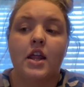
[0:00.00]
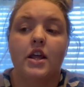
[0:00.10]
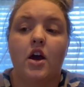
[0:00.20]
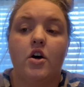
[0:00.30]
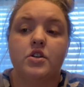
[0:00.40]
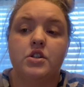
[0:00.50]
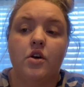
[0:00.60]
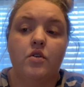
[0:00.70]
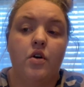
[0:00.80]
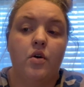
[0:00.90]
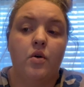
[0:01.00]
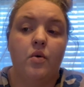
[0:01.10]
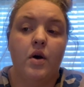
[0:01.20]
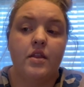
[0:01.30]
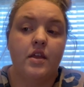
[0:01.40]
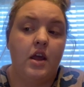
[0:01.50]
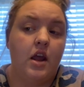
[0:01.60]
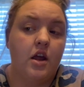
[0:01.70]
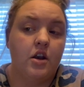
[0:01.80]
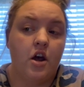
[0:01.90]
They also know the
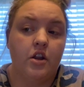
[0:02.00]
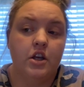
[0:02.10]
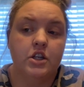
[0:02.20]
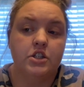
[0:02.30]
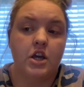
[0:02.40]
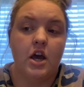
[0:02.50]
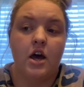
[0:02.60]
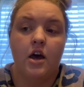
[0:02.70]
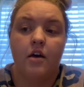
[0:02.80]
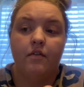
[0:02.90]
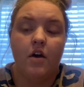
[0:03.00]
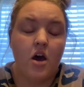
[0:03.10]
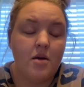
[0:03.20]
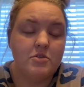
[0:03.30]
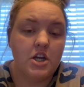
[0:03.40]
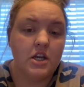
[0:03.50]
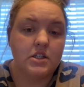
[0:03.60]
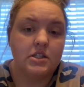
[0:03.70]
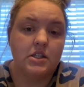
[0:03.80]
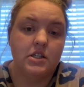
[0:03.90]
knowledge of
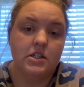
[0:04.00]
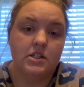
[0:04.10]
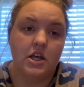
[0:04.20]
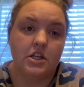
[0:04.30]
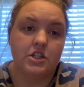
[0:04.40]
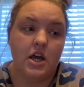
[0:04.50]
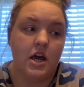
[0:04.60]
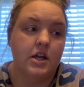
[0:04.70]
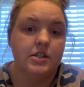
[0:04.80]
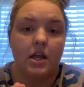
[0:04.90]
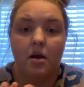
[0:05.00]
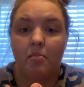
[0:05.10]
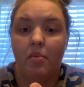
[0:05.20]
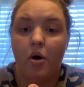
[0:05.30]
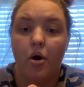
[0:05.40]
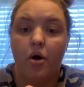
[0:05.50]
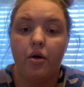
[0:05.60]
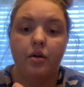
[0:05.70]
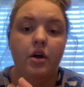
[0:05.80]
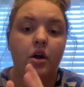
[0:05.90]
objects, such as like a
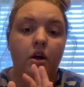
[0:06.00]
ball.